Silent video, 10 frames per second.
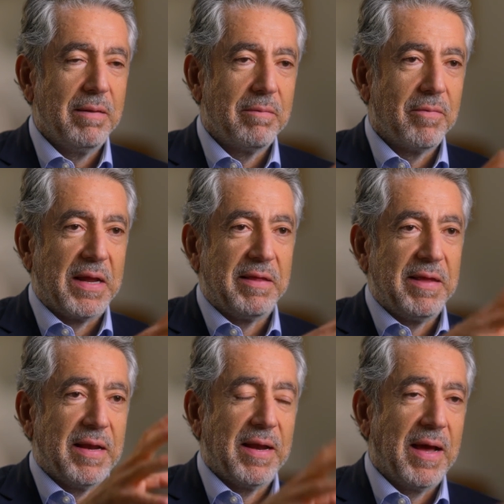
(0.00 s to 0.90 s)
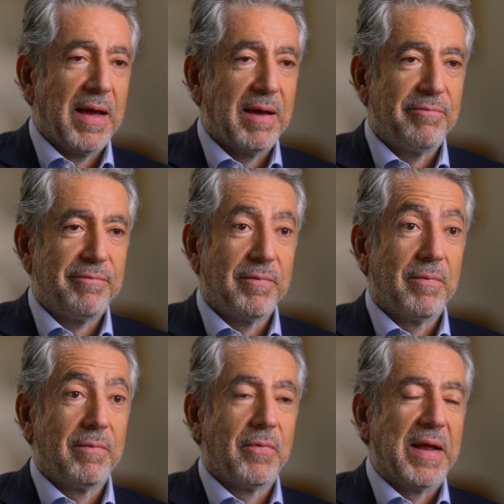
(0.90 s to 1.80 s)
118 and a half,
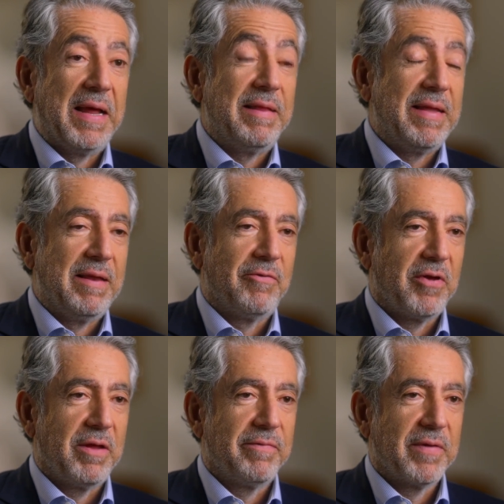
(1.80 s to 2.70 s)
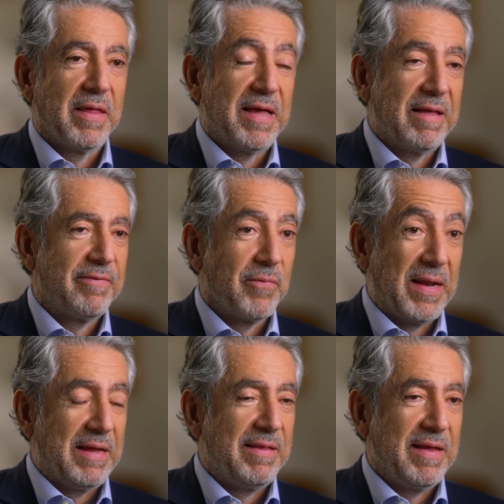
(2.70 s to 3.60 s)
118 trades. And that
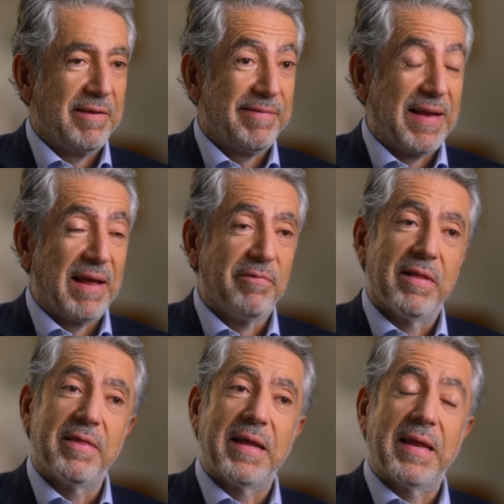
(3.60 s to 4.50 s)
118 is the level that